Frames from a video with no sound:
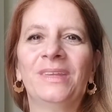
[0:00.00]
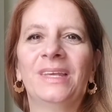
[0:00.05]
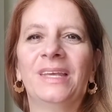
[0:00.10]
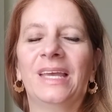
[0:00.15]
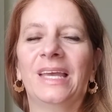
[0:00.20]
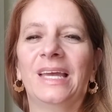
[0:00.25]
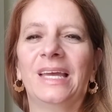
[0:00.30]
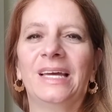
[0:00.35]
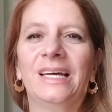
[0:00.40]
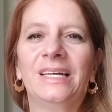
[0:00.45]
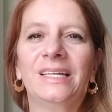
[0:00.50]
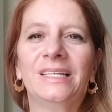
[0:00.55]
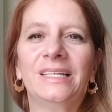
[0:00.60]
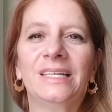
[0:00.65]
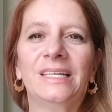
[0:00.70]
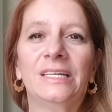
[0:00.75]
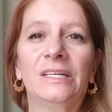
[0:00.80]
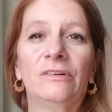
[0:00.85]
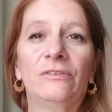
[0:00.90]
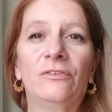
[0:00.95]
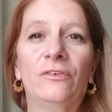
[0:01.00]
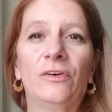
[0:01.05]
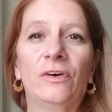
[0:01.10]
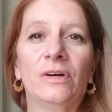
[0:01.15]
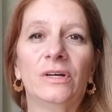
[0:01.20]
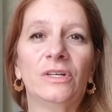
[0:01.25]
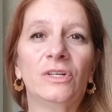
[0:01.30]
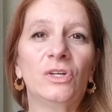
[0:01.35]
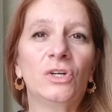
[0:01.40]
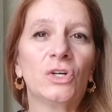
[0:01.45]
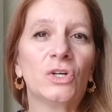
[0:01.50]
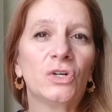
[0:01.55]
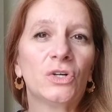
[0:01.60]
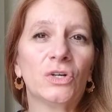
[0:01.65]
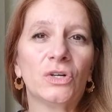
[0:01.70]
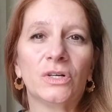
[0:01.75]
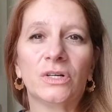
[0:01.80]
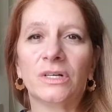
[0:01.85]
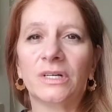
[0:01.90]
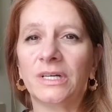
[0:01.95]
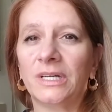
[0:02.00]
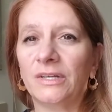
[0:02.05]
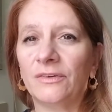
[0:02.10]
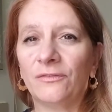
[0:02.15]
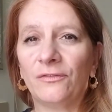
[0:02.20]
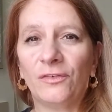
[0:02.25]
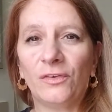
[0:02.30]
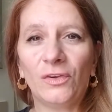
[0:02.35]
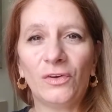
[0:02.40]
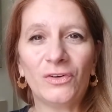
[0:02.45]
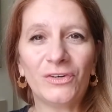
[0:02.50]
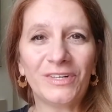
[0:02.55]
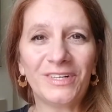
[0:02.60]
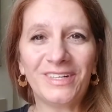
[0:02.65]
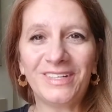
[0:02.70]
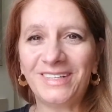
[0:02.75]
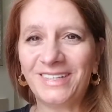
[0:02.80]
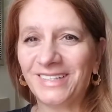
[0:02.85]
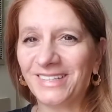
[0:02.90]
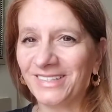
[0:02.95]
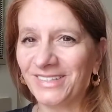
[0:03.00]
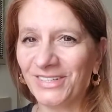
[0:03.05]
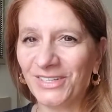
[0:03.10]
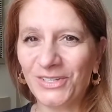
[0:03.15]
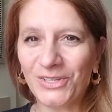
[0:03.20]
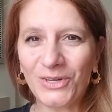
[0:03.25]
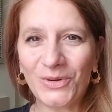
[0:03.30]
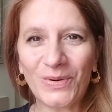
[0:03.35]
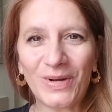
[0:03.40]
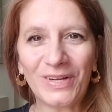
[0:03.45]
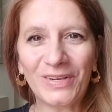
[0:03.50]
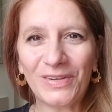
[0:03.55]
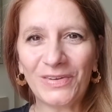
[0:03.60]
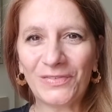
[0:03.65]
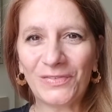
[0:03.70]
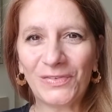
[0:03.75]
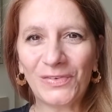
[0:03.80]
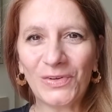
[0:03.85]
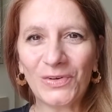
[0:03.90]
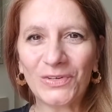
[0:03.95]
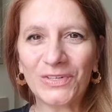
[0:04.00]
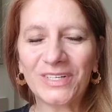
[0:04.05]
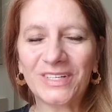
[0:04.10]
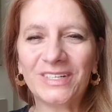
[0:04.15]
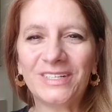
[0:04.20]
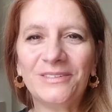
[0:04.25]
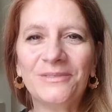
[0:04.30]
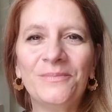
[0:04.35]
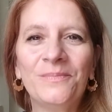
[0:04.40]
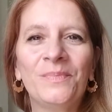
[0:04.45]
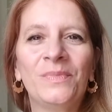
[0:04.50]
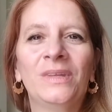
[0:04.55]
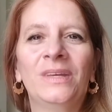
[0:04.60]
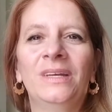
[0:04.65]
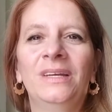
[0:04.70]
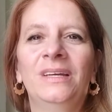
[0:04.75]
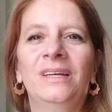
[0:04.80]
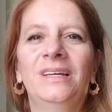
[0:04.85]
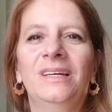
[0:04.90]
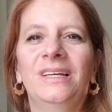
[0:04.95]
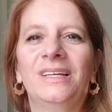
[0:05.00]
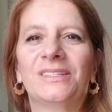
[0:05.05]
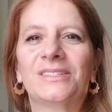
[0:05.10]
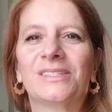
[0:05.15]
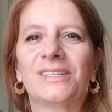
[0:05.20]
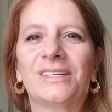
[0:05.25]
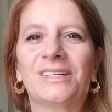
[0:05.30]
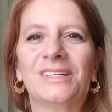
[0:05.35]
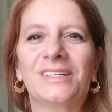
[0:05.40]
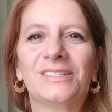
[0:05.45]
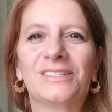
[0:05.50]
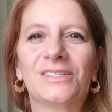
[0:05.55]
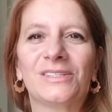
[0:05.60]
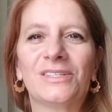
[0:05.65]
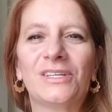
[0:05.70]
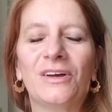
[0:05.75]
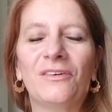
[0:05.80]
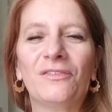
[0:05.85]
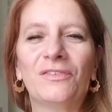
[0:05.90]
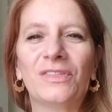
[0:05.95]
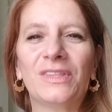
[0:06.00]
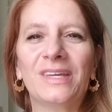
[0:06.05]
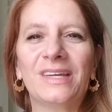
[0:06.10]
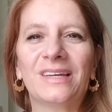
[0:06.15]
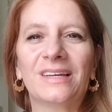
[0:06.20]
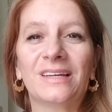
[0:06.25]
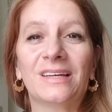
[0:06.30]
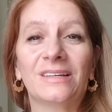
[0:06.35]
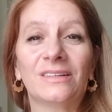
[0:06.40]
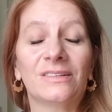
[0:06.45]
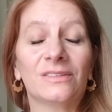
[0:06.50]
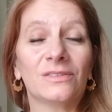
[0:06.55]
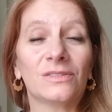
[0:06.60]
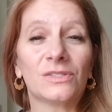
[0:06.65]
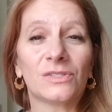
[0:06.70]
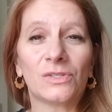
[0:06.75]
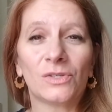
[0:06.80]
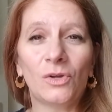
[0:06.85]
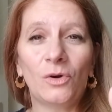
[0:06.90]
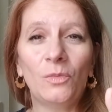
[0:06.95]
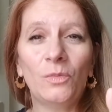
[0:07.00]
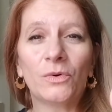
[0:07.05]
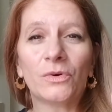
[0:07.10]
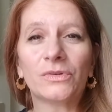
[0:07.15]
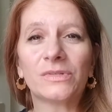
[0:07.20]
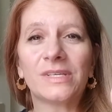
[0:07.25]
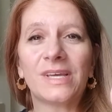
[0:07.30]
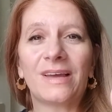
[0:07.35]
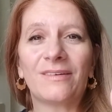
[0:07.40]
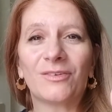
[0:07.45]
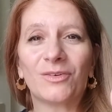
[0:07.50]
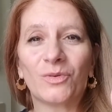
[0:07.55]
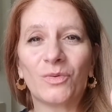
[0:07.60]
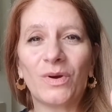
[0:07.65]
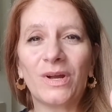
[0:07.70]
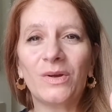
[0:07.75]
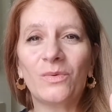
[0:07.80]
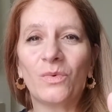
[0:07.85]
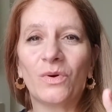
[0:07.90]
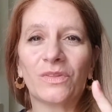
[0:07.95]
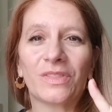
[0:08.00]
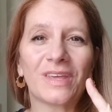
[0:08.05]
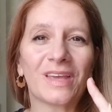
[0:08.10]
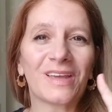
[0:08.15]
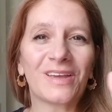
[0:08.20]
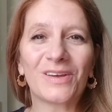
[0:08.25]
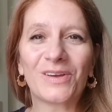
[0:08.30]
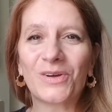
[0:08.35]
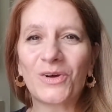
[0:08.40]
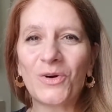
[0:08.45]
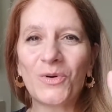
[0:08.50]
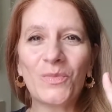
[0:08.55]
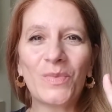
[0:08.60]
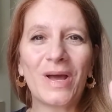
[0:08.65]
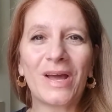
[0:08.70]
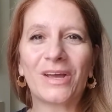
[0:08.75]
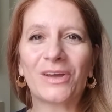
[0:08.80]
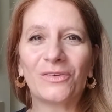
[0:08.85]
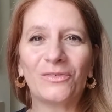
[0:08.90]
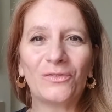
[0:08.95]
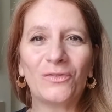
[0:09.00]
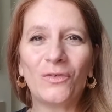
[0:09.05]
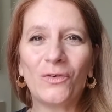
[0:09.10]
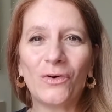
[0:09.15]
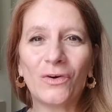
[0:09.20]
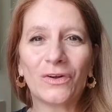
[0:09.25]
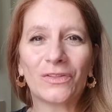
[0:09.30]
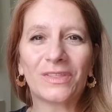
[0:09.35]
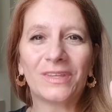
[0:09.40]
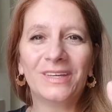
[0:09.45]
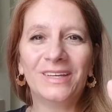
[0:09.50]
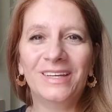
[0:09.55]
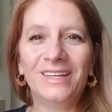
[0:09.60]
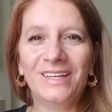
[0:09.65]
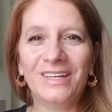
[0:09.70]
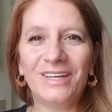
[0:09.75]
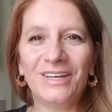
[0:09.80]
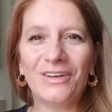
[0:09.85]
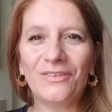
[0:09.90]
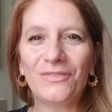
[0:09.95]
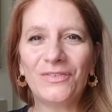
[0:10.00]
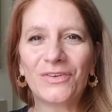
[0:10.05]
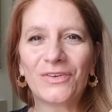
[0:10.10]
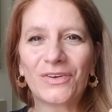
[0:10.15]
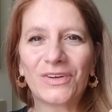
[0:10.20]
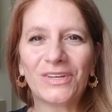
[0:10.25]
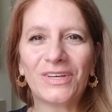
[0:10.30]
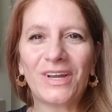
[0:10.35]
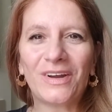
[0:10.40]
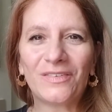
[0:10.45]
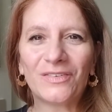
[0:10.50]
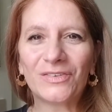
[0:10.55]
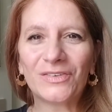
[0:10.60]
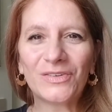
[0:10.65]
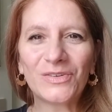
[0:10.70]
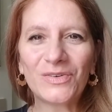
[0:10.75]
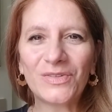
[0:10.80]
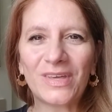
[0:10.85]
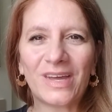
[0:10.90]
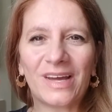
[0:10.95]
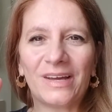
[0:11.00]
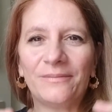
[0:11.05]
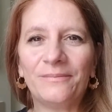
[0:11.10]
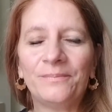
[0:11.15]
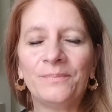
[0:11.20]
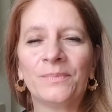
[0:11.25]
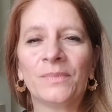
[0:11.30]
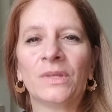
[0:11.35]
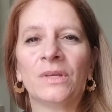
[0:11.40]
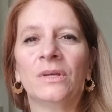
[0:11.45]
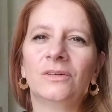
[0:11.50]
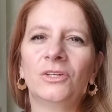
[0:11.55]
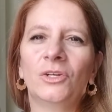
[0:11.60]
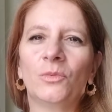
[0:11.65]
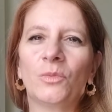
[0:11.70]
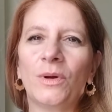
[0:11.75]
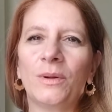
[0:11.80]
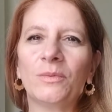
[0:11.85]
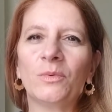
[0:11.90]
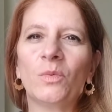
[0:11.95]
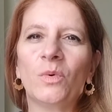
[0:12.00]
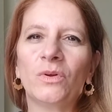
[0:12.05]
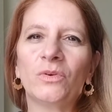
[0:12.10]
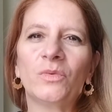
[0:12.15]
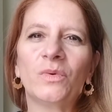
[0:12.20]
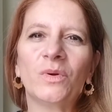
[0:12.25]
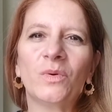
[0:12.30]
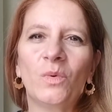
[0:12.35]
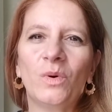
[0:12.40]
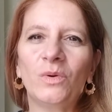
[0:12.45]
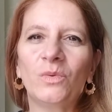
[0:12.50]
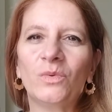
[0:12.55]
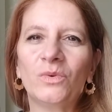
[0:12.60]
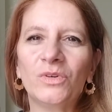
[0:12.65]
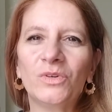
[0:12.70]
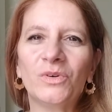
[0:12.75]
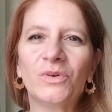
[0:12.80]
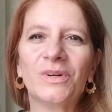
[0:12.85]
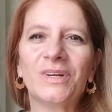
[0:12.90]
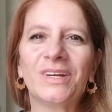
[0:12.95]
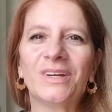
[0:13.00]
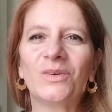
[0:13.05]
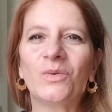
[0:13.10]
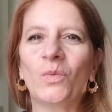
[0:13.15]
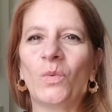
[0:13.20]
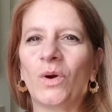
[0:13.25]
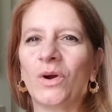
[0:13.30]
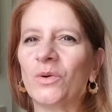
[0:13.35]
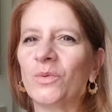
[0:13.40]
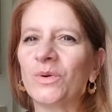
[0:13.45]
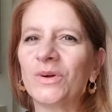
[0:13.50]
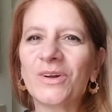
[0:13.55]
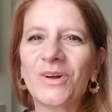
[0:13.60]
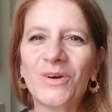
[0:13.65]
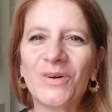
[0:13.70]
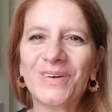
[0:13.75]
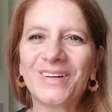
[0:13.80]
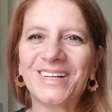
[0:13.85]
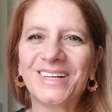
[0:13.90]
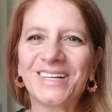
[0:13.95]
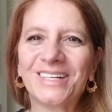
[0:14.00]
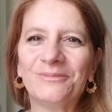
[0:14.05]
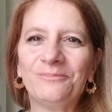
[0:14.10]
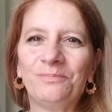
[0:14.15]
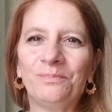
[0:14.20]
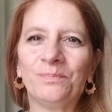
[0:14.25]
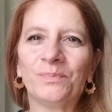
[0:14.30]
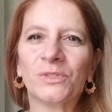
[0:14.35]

And if you're in Florida, you know I love Florida. It's a tough thing. Snowbirds have it right where they can go back and forth. If you can ever do that. You're probably wondering what we're doing, where we're going.